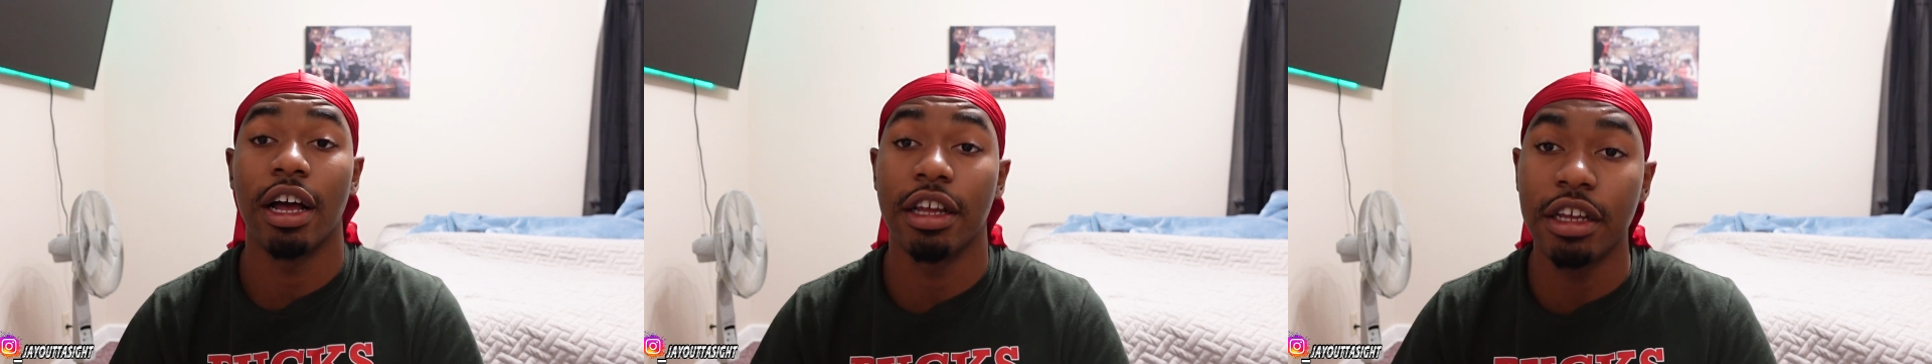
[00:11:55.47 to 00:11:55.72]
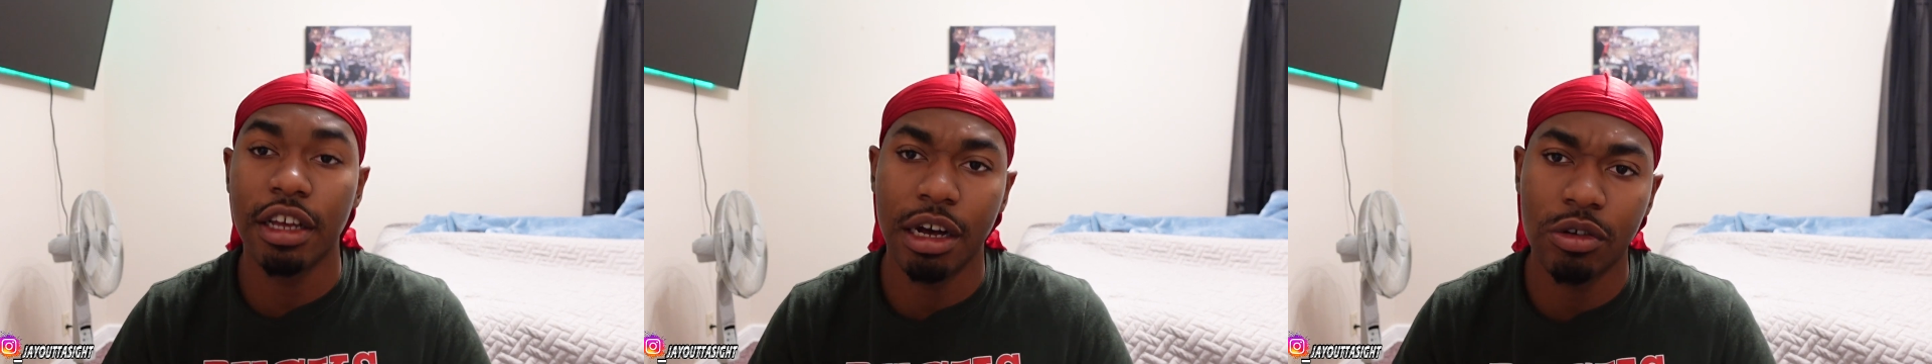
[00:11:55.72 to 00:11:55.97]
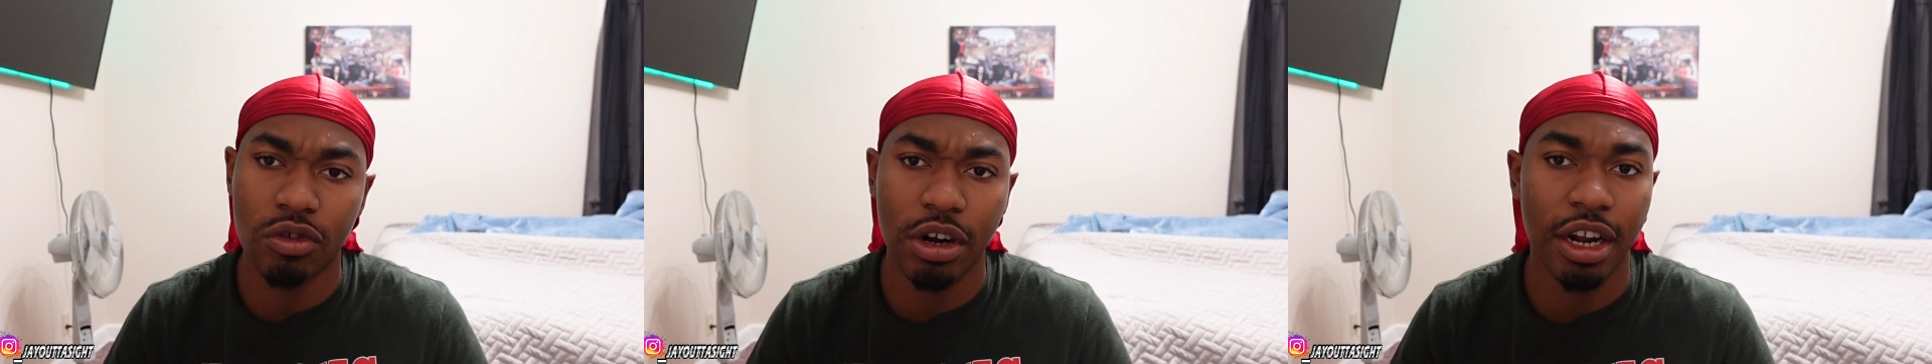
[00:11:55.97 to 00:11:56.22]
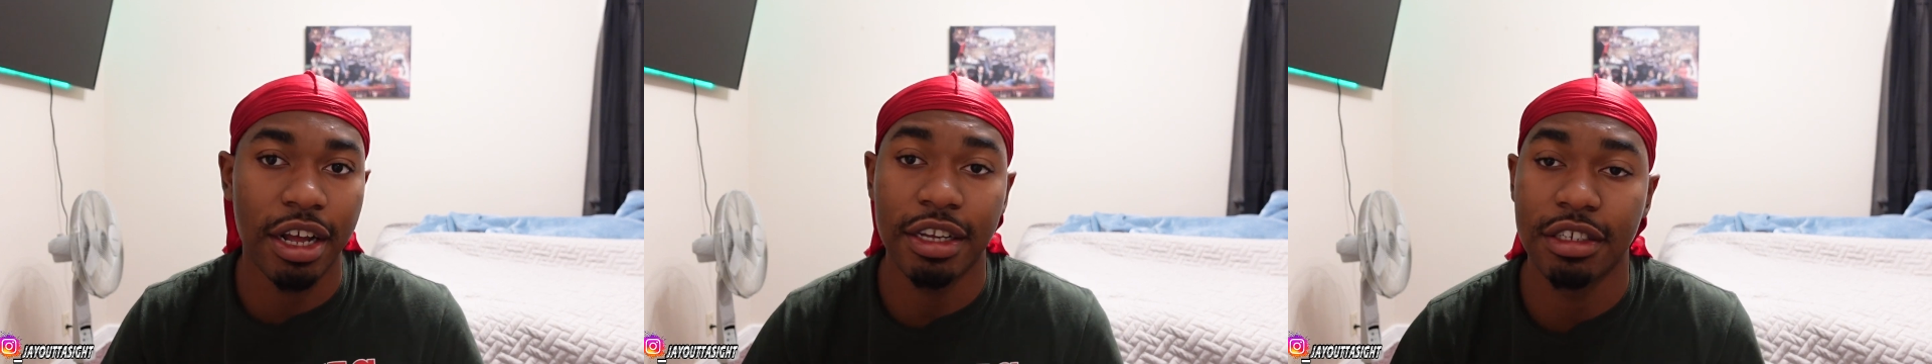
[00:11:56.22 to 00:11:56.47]
yeah, I was
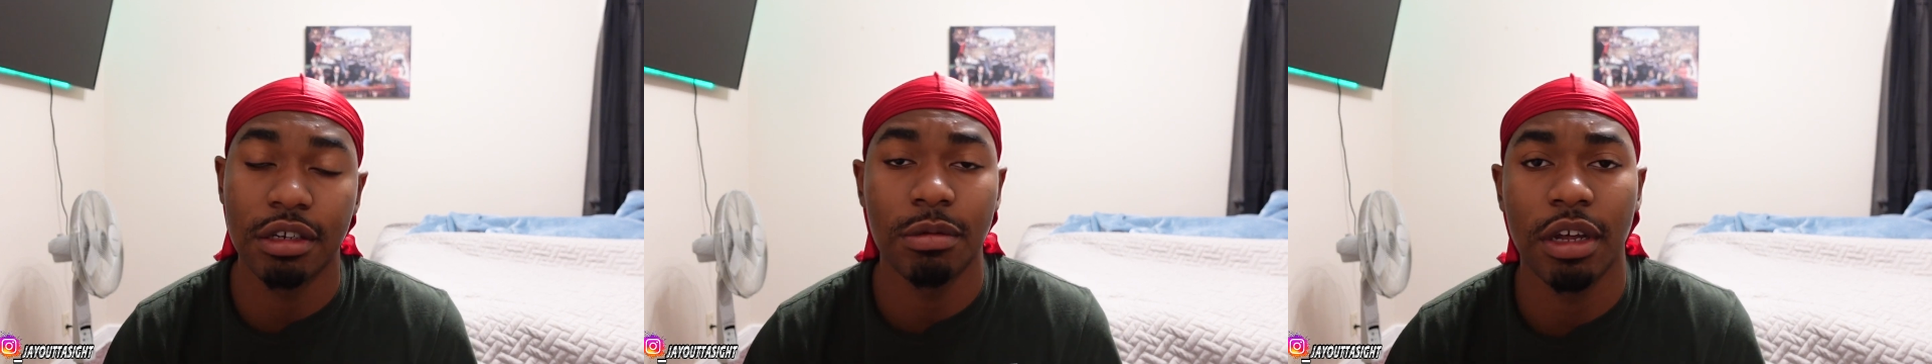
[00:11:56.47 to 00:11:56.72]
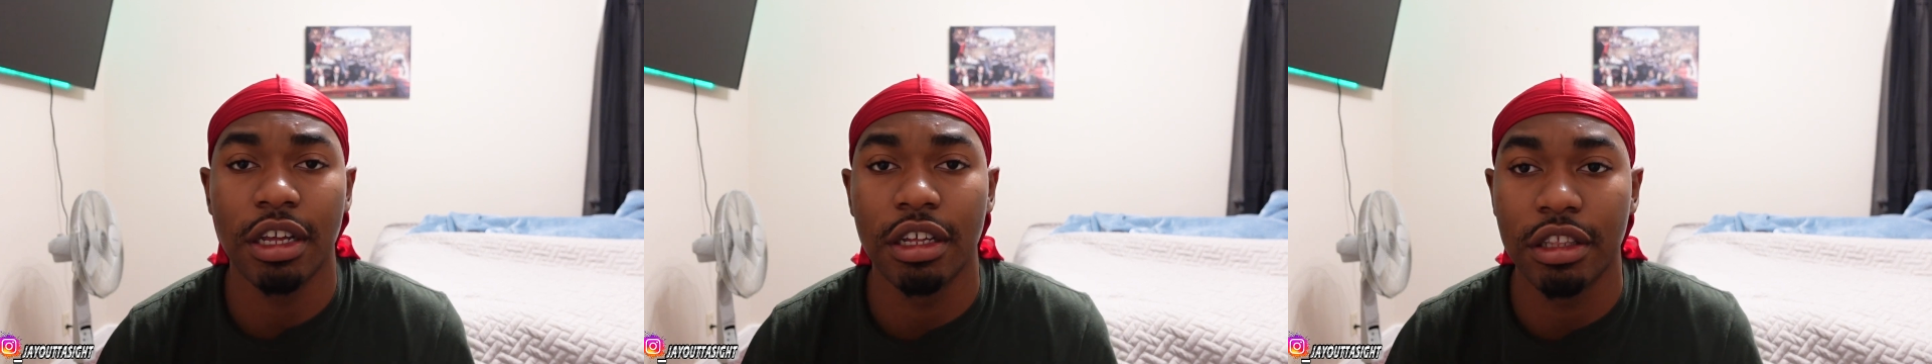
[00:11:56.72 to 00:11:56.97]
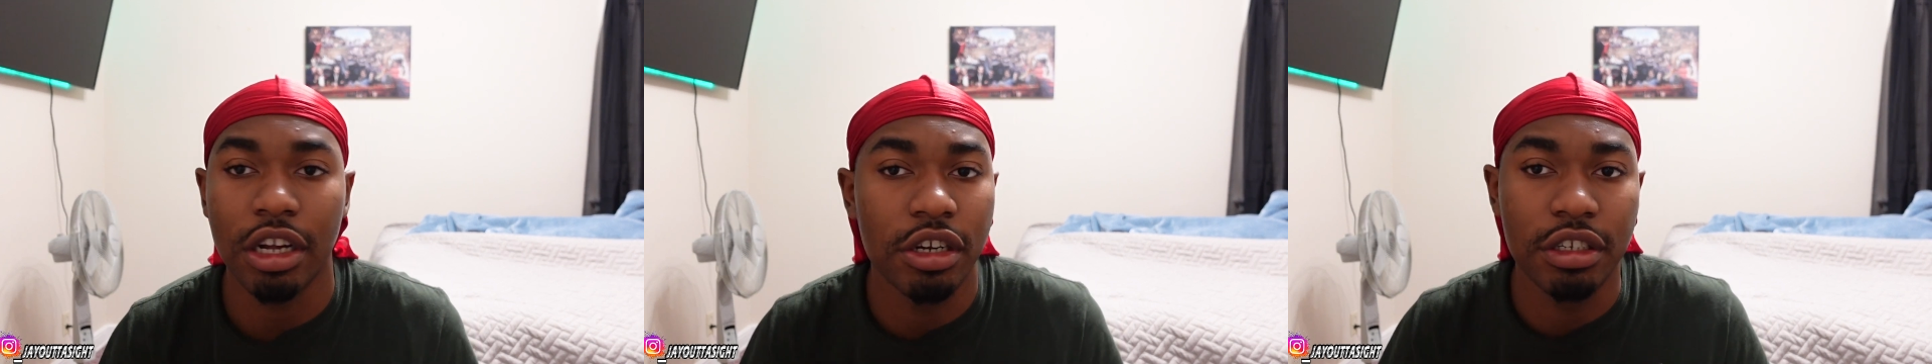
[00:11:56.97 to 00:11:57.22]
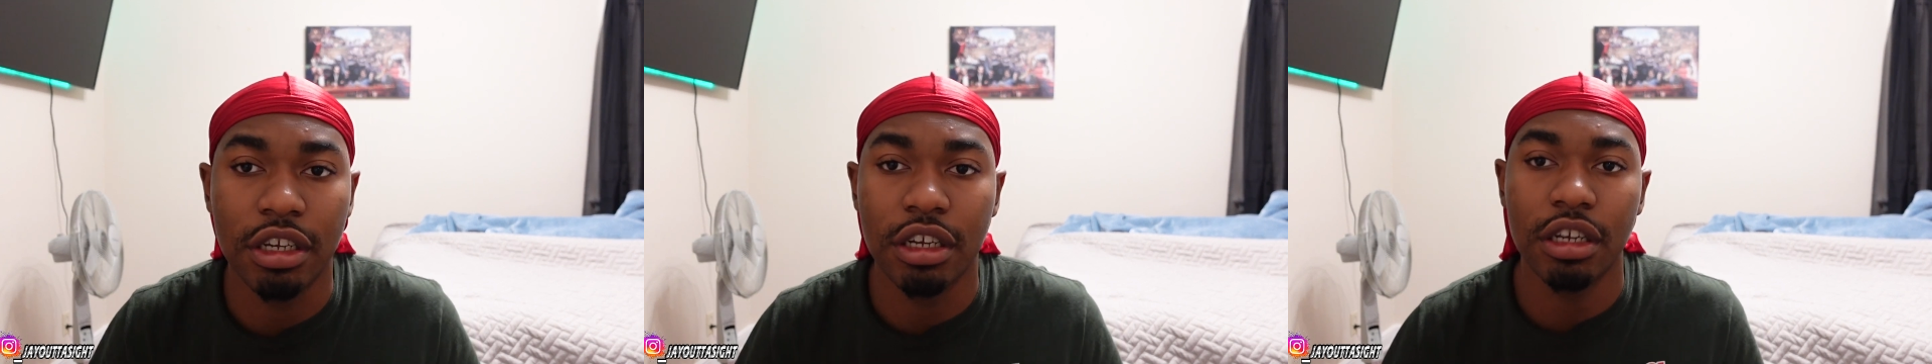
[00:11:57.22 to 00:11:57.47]
right. I ain't seen him like in
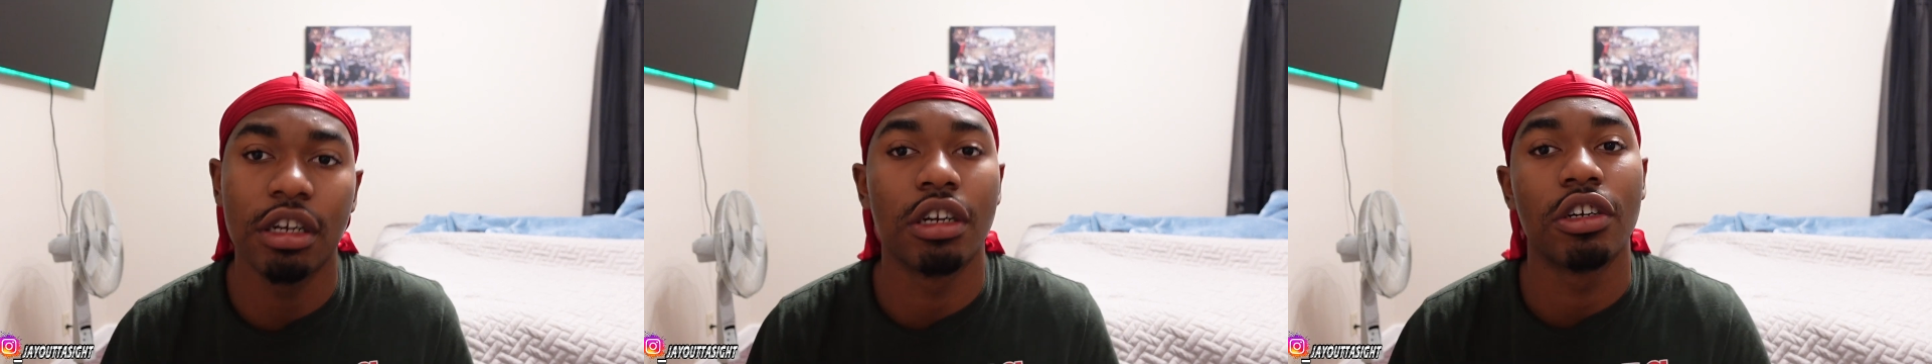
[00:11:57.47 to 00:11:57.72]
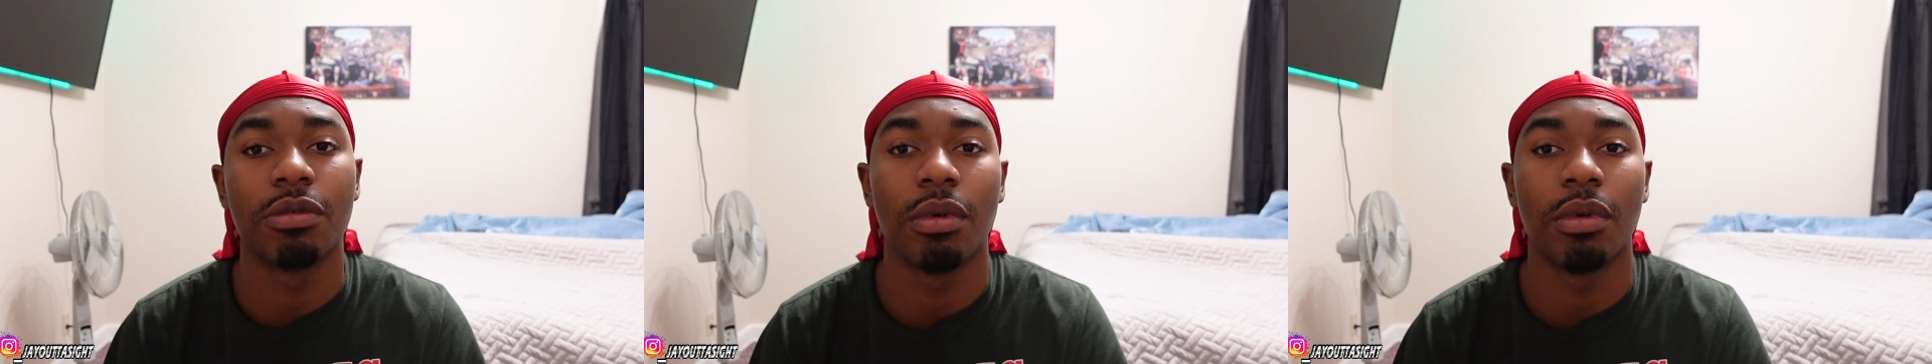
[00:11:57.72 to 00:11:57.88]
13 years,